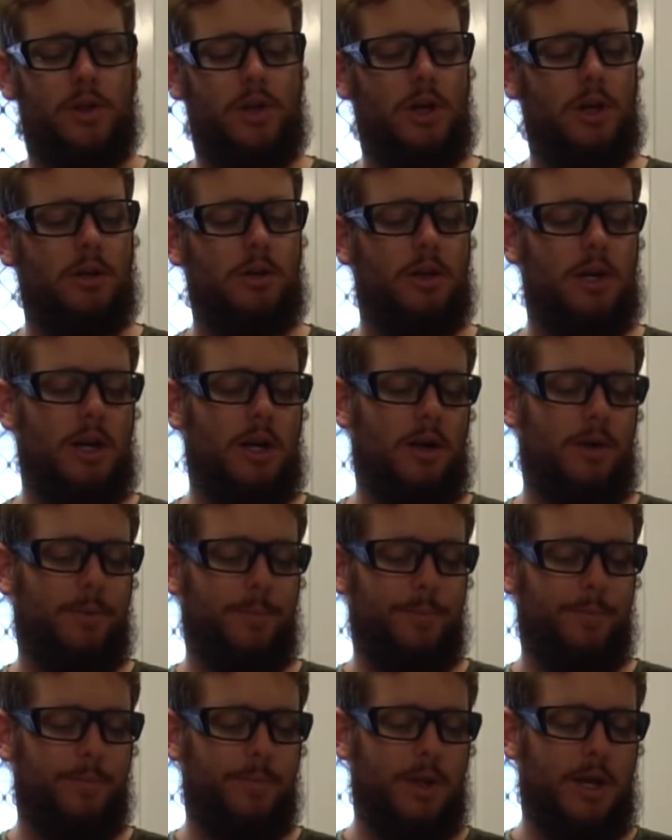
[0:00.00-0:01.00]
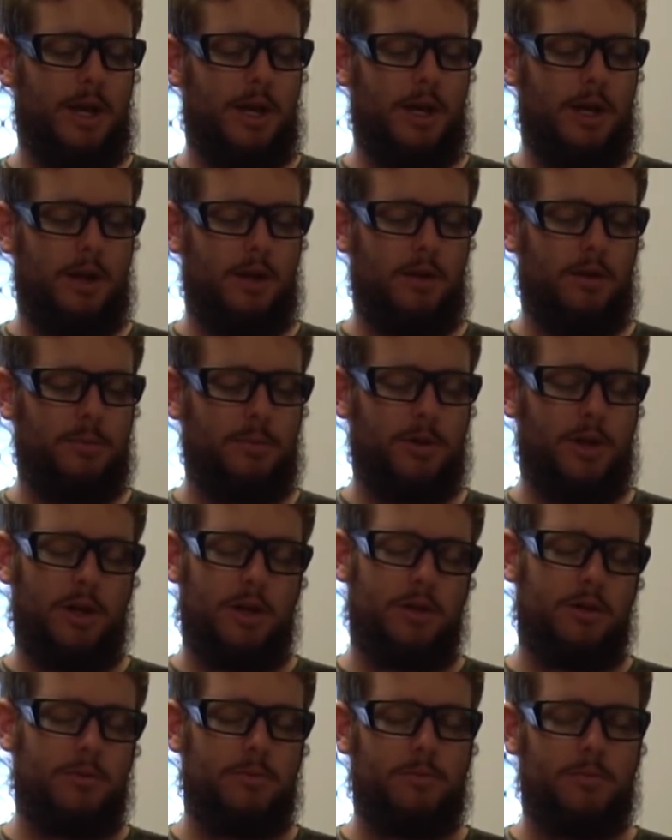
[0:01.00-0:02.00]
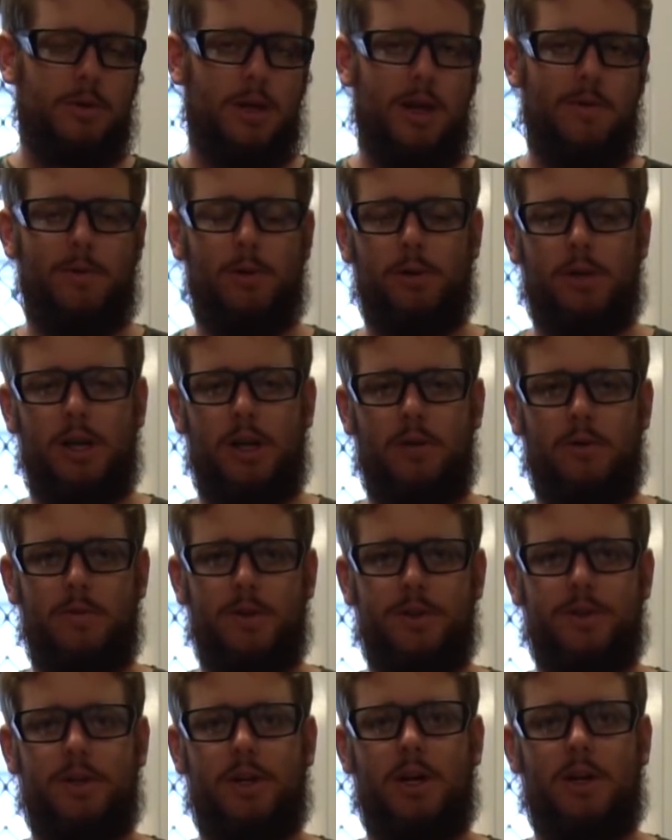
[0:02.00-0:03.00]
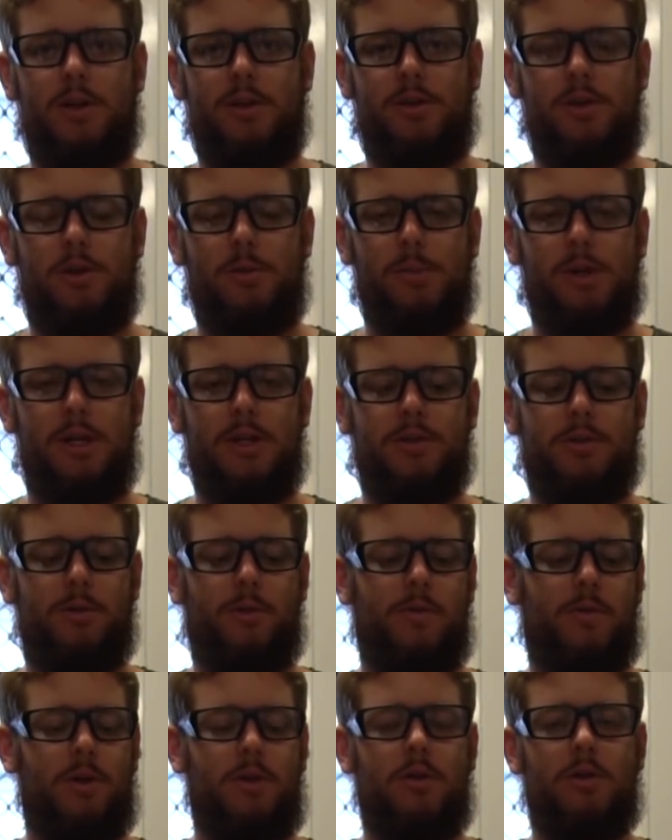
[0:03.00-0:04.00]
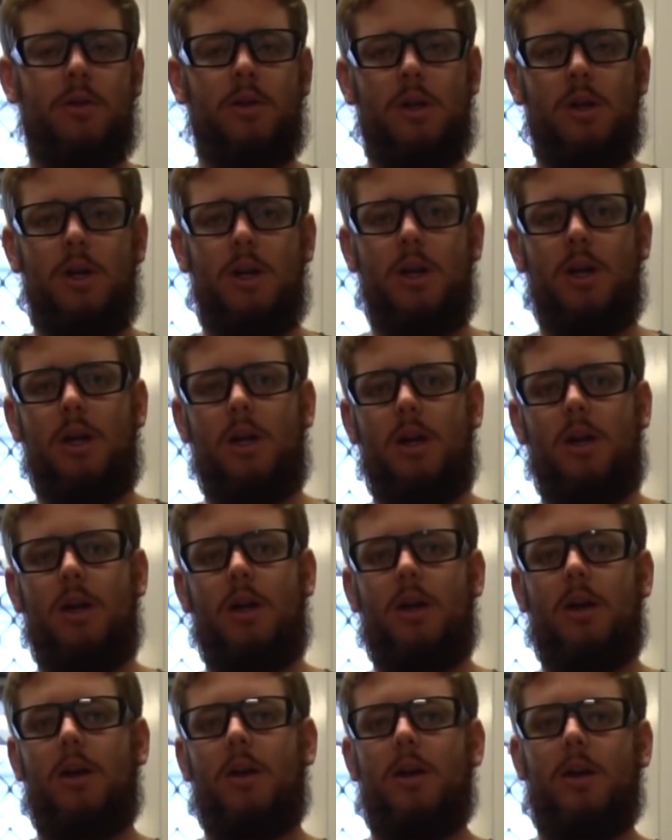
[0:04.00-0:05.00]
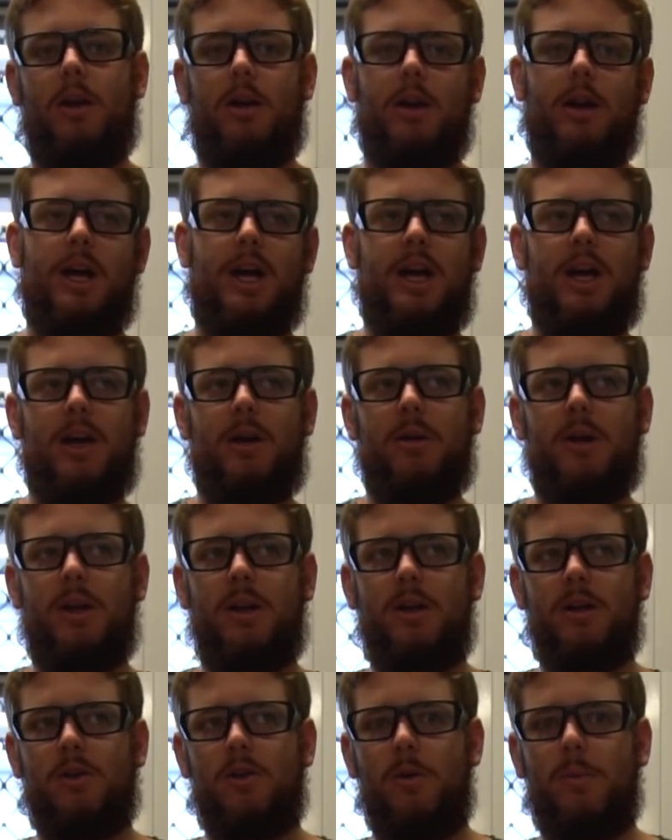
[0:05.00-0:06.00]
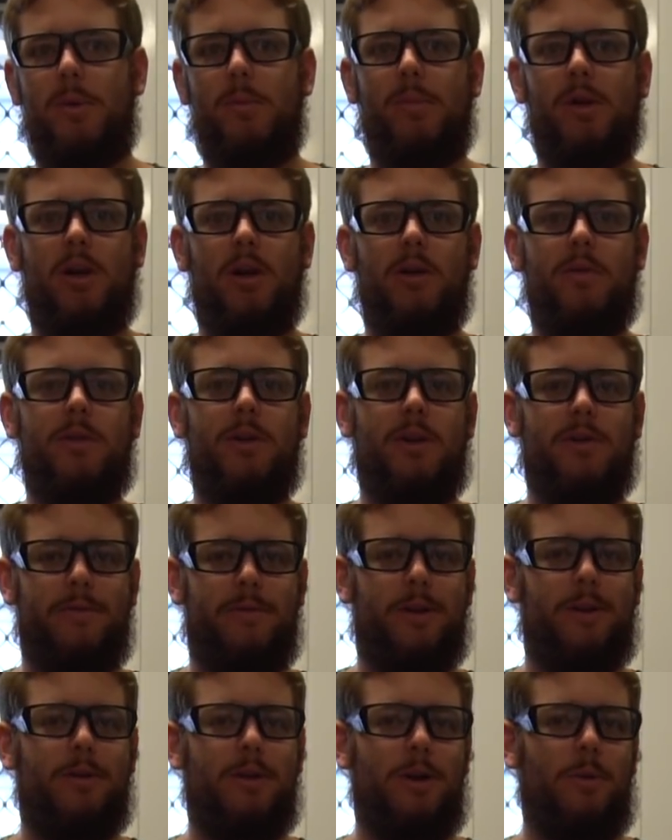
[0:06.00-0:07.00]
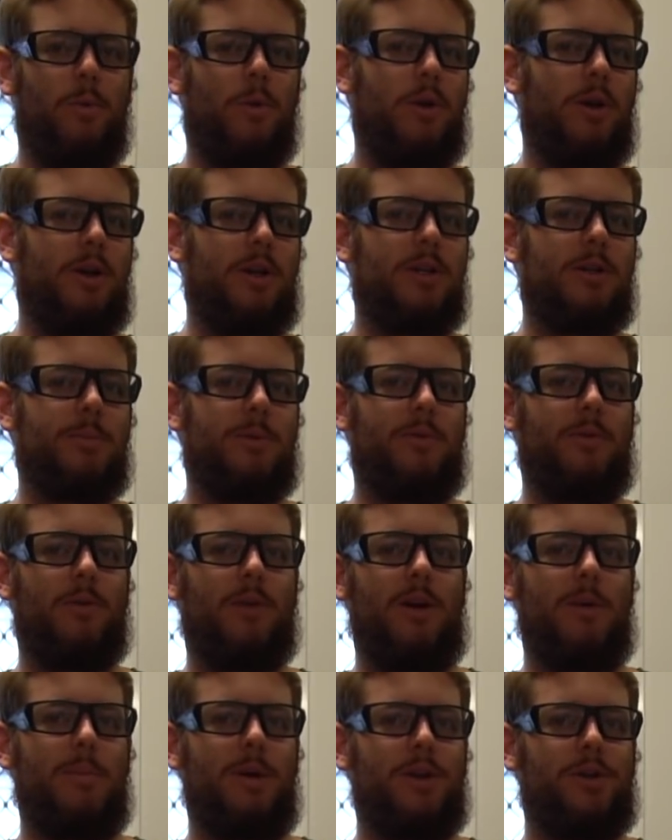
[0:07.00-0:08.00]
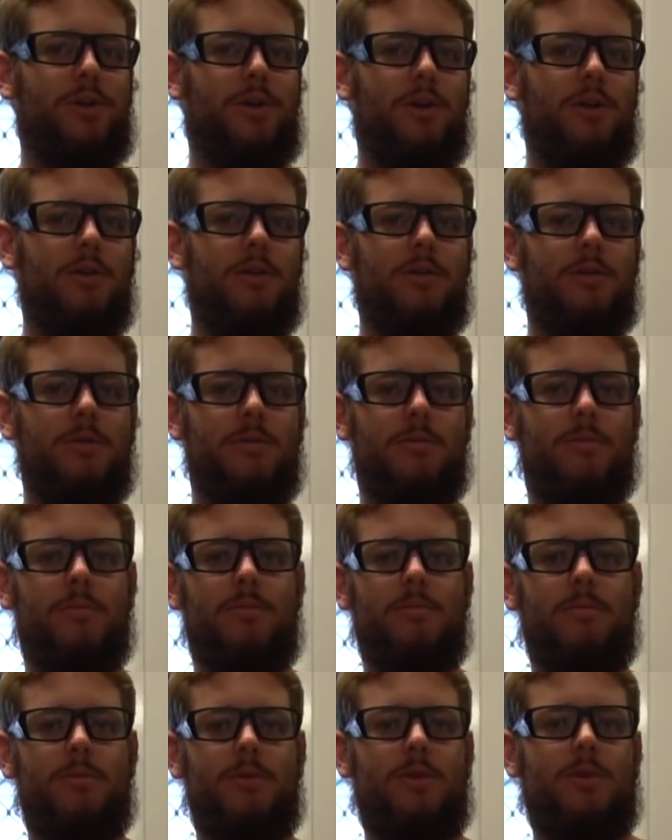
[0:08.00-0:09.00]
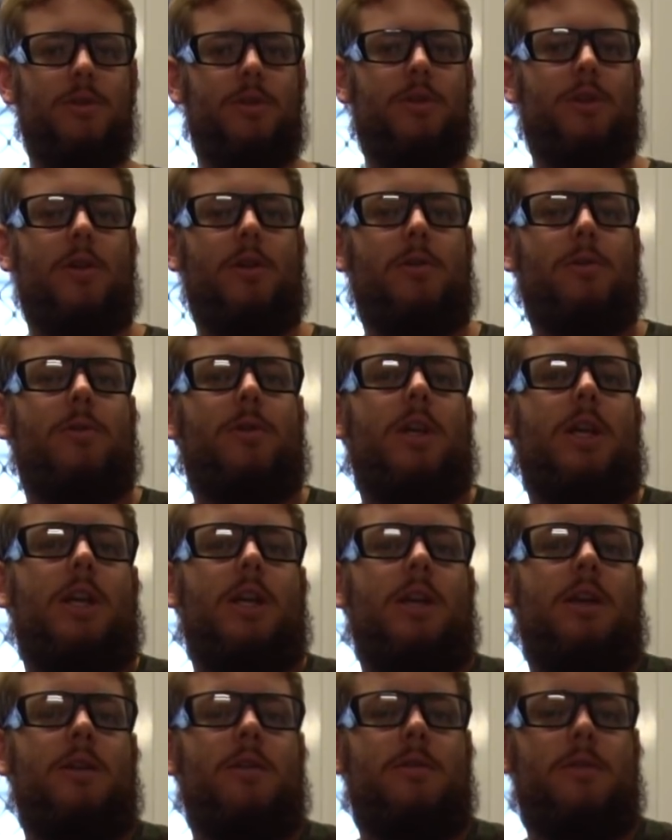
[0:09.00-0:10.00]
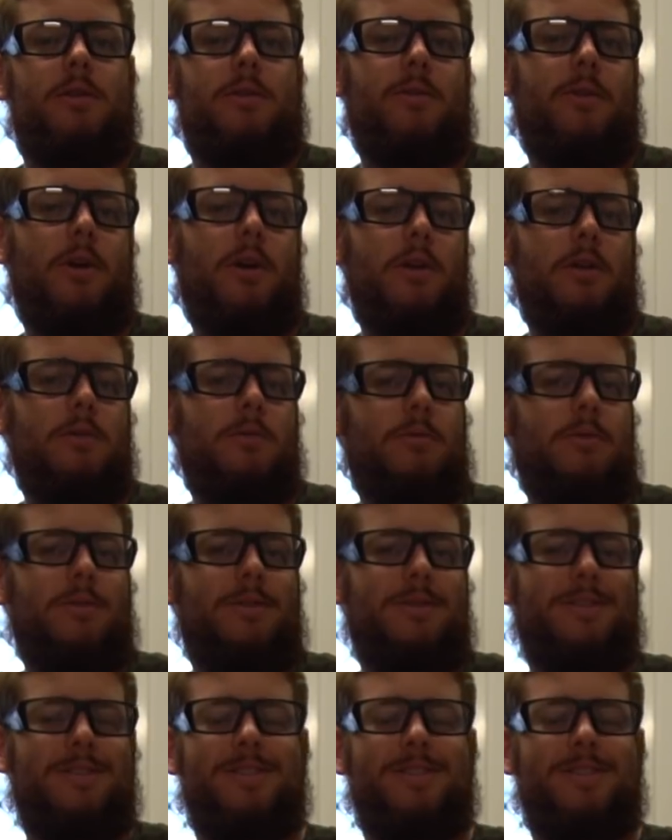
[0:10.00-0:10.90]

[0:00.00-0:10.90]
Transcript: Shed. Now, I'm uh, gonna have a look at obviously another Gel Blaster review. Uh, comment below if you can figure out what it is before I mention it. Just don't look here, it's fine. A